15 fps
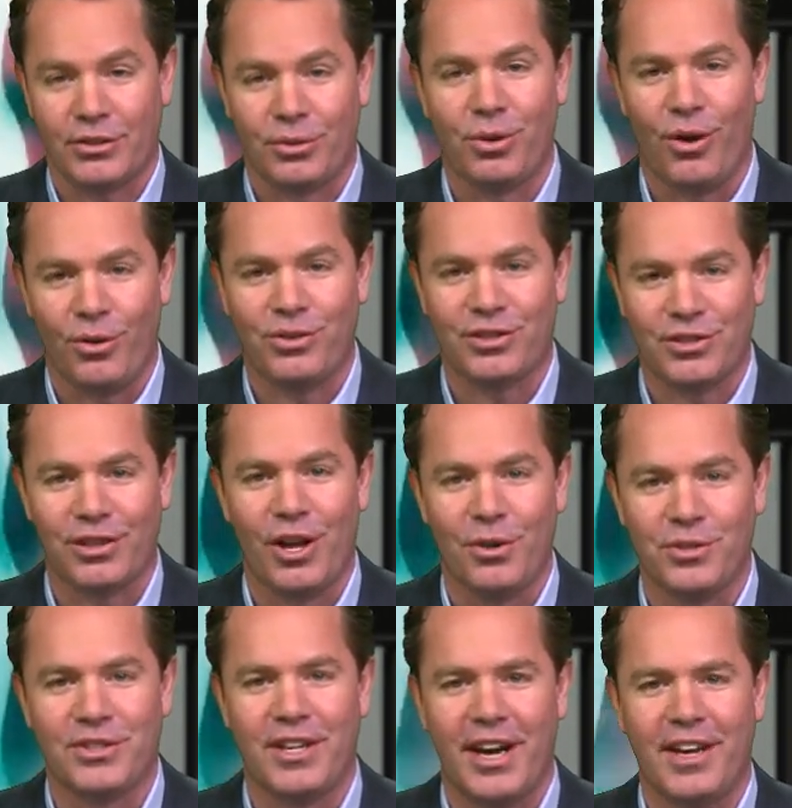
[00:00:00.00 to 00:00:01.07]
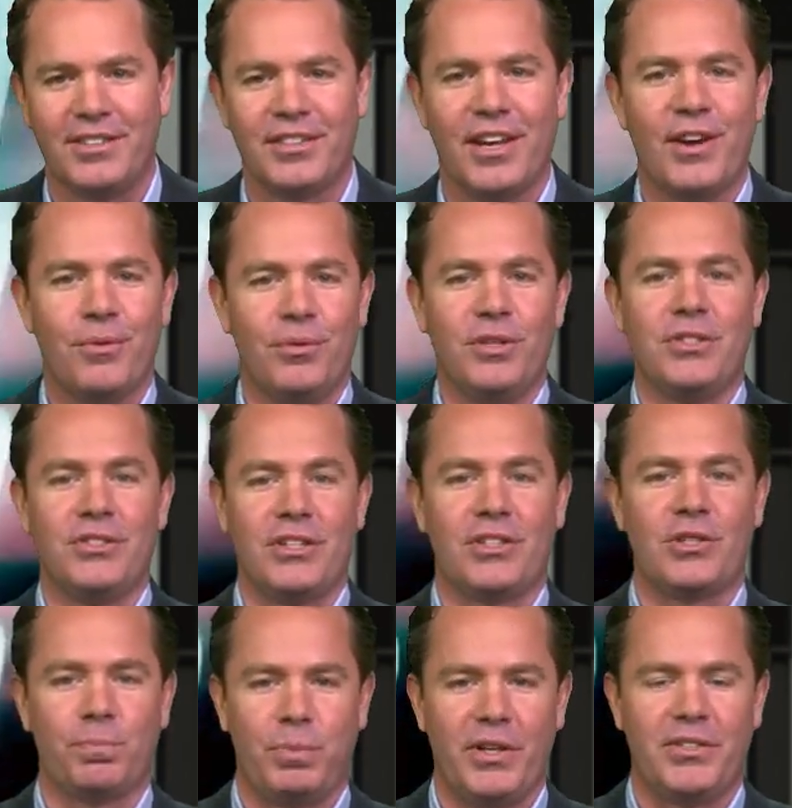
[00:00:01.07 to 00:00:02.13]
growth slows does, which is
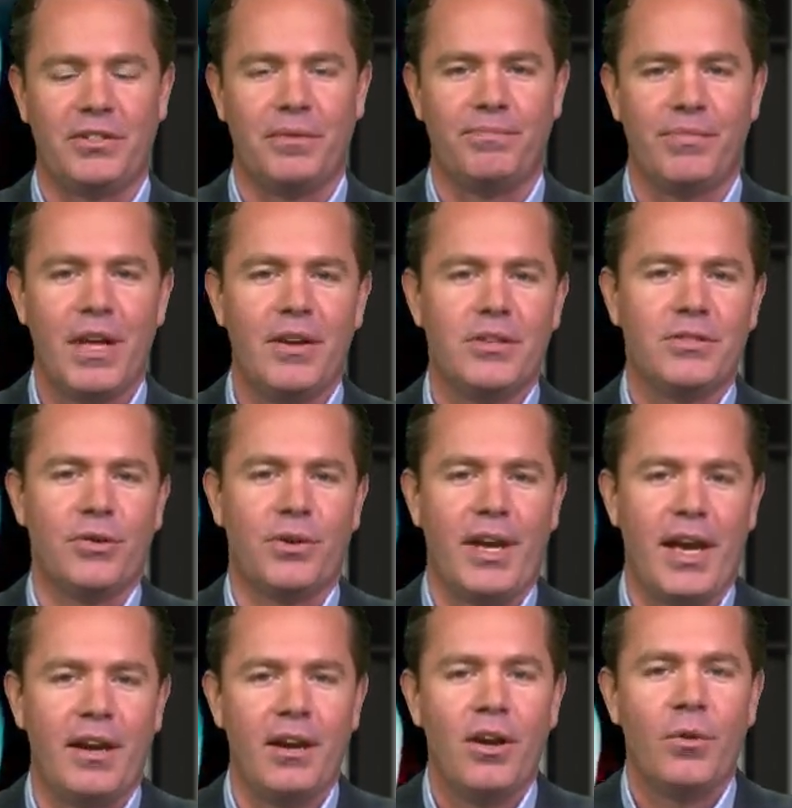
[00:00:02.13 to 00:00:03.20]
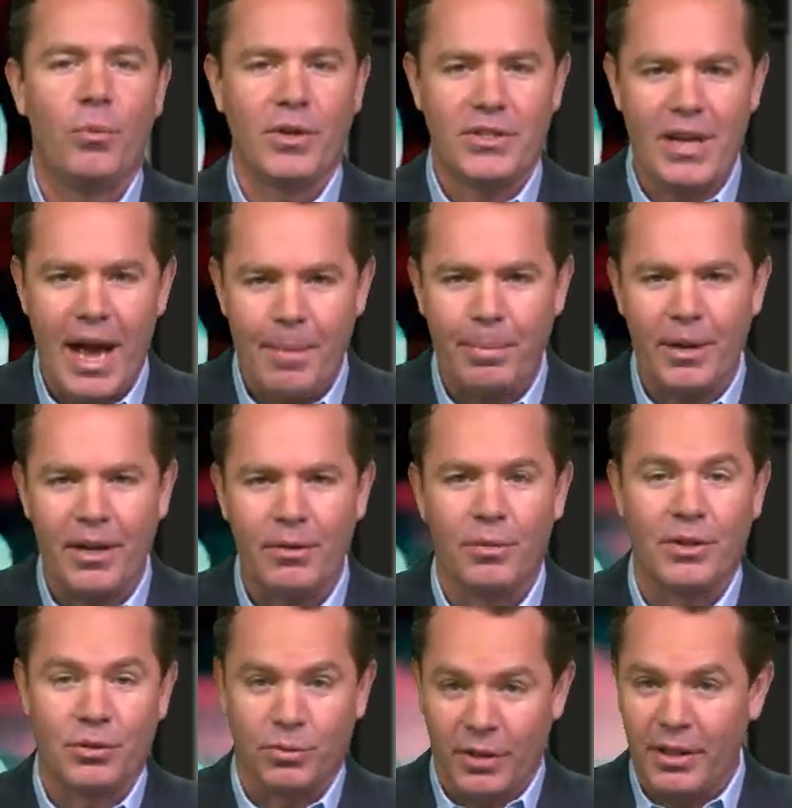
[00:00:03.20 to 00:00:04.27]
explicit. So again, what's happening,
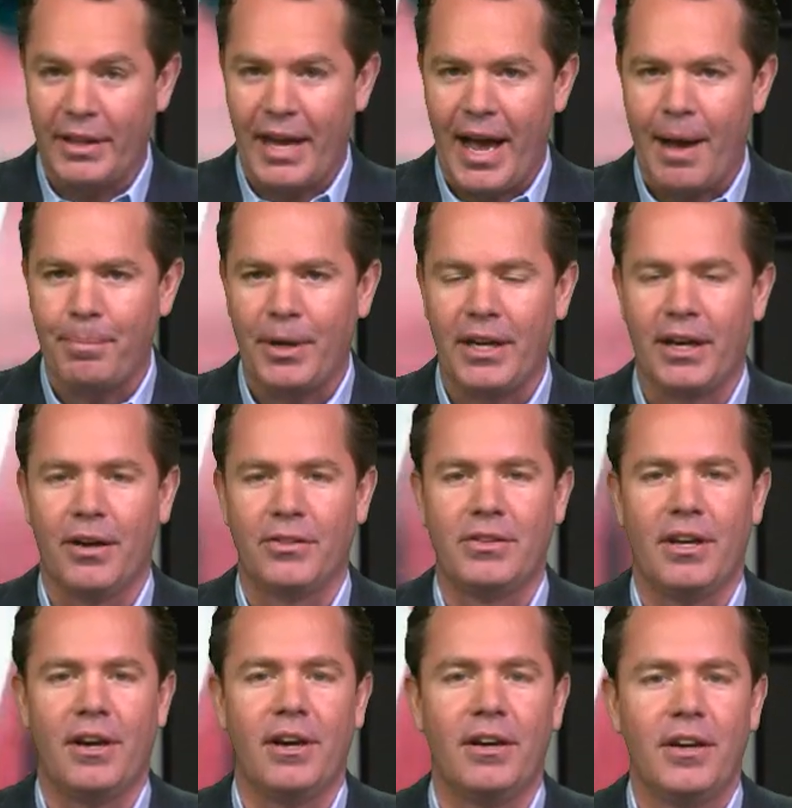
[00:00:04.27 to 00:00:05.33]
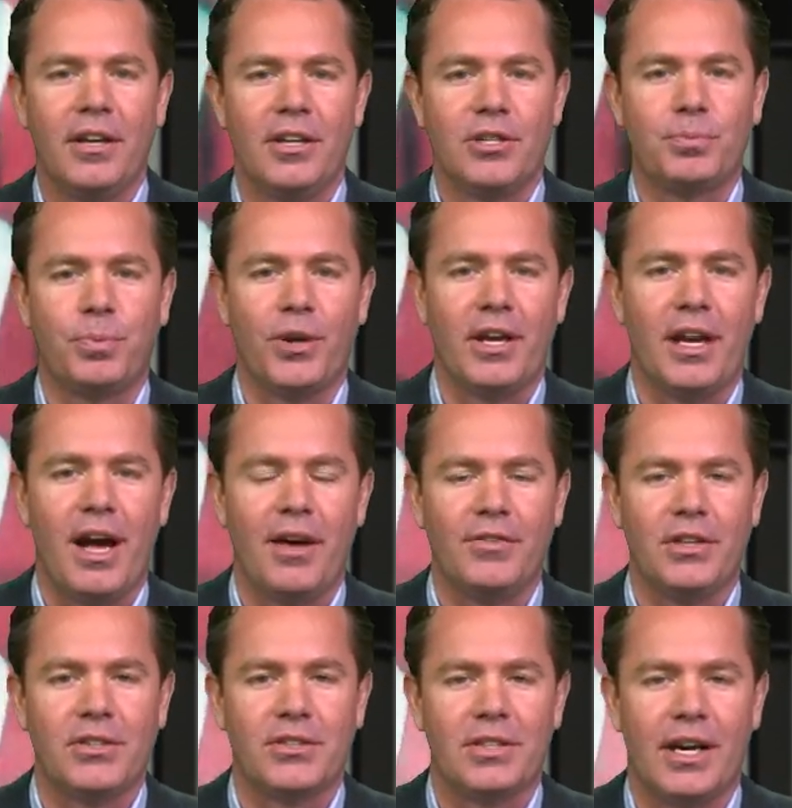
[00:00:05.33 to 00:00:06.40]
what's really happening out there is pretty
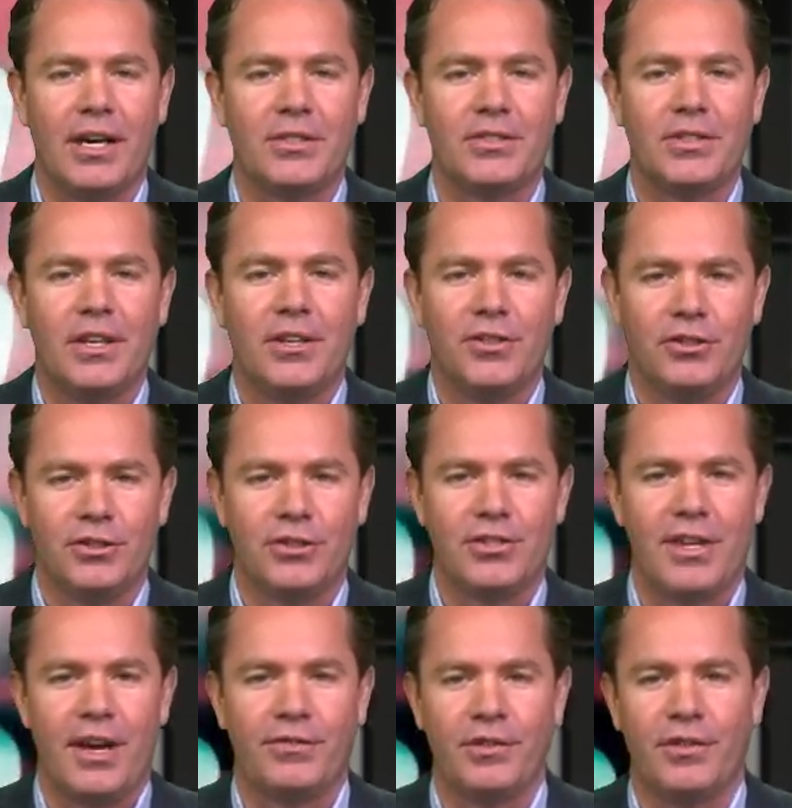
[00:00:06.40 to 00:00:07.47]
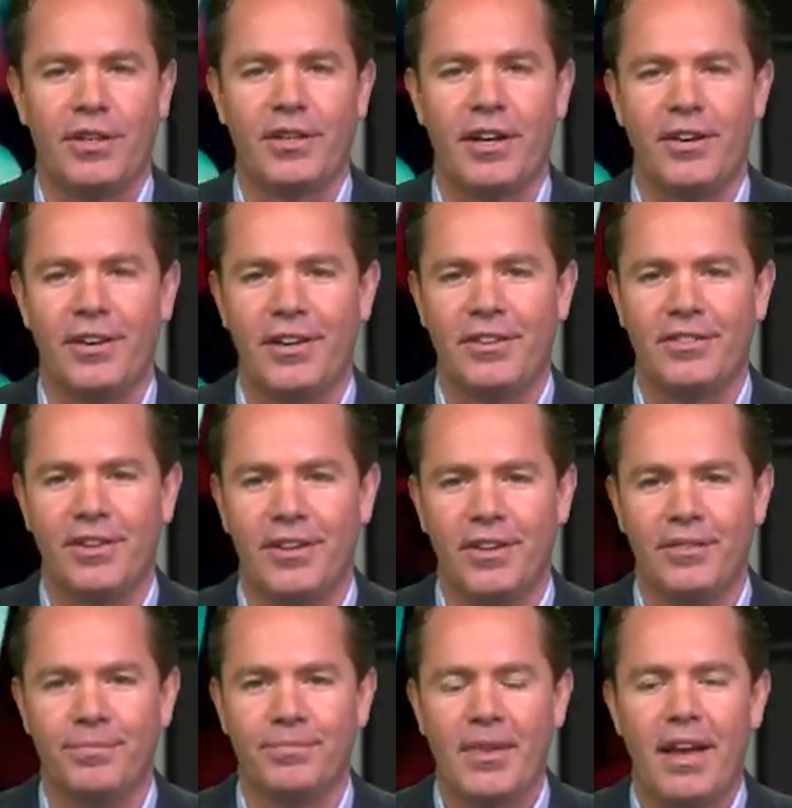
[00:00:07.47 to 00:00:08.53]
obvious to us. You just have to look underneath the
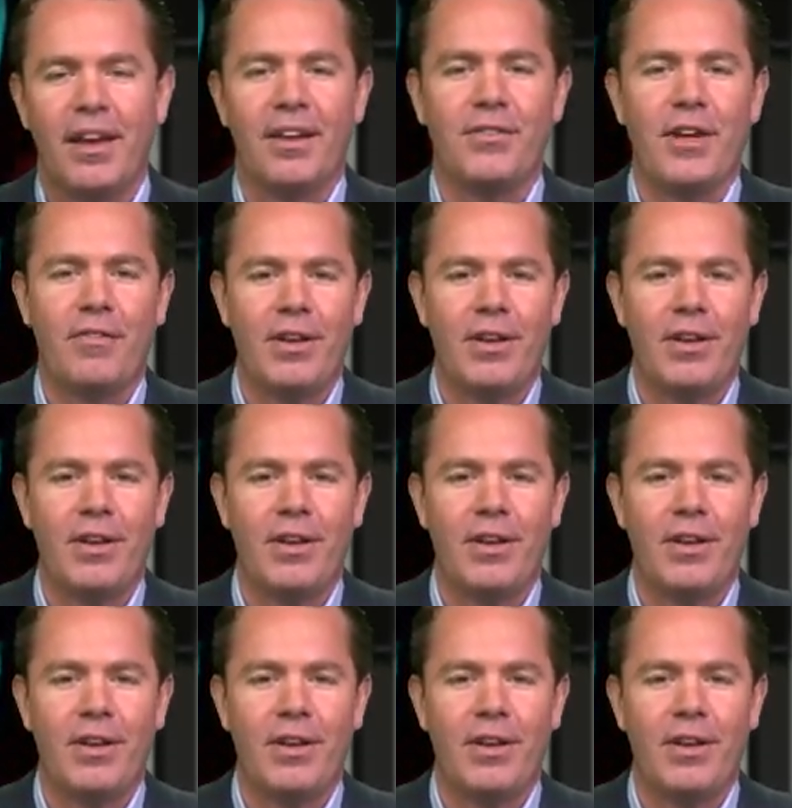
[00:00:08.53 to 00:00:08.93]
hood. If you have